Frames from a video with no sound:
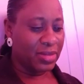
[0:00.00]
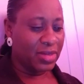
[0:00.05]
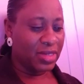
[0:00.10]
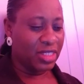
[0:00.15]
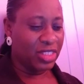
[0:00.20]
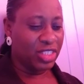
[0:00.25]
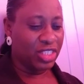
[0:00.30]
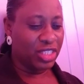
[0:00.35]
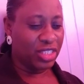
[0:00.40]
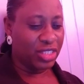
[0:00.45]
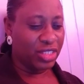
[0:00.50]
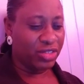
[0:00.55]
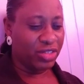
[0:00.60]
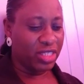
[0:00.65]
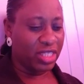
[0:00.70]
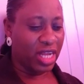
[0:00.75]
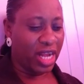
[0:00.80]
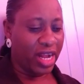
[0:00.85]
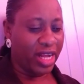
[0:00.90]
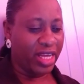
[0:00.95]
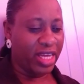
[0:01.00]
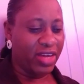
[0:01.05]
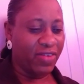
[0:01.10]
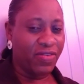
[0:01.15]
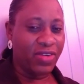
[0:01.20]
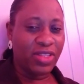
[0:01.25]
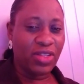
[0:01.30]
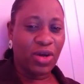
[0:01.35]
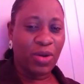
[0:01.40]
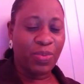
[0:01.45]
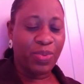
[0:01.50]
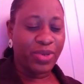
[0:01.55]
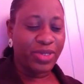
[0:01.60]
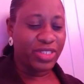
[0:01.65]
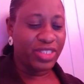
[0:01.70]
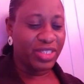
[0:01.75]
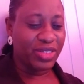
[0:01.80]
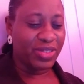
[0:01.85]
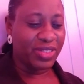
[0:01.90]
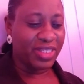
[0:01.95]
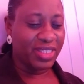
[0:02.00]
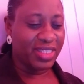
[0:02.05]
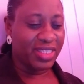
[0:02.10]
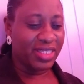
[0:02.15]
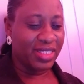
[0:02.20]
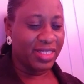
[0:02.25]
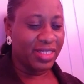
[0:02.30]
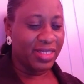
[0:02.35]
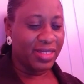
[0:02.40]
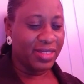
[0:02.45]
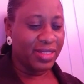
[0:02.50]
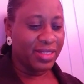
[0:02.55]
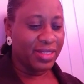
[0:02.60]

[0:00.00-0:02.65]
the children are given opportunity